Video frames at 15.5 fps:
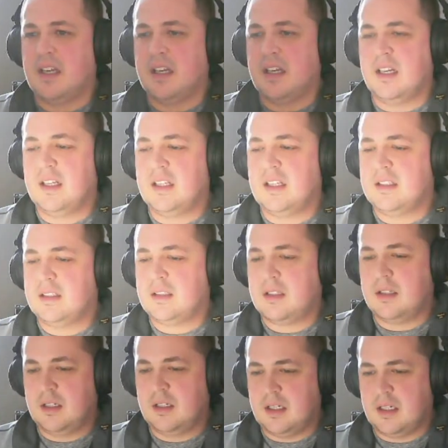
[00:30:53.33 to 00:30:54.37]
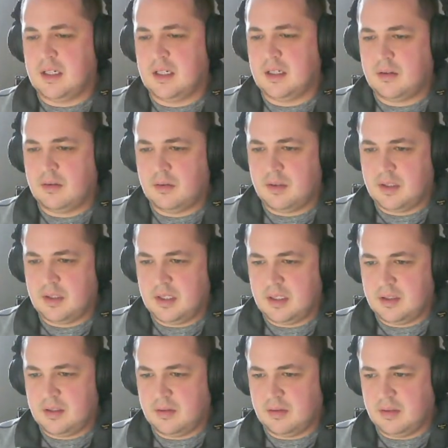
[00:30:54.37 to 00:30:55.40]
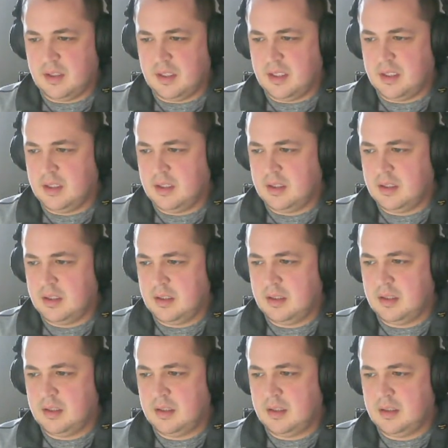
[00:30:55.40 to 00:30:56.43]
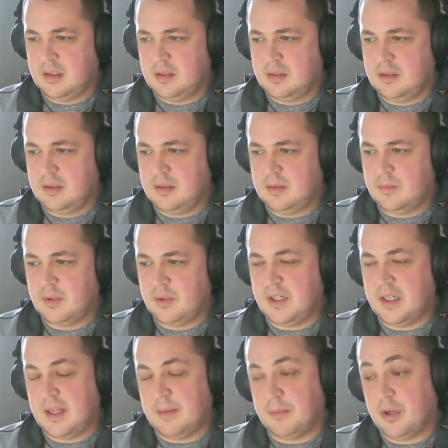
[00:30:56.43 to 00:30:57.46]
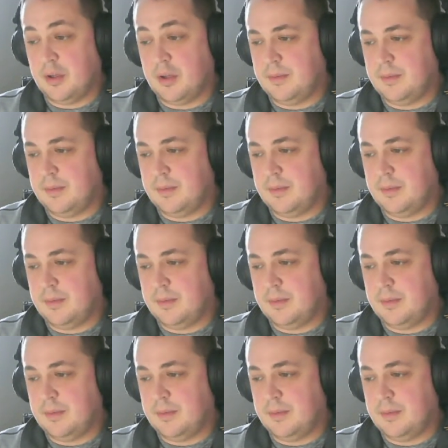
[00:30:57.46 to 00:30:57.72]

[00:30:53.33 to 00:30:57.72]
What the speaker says: his course history, pretty damn good.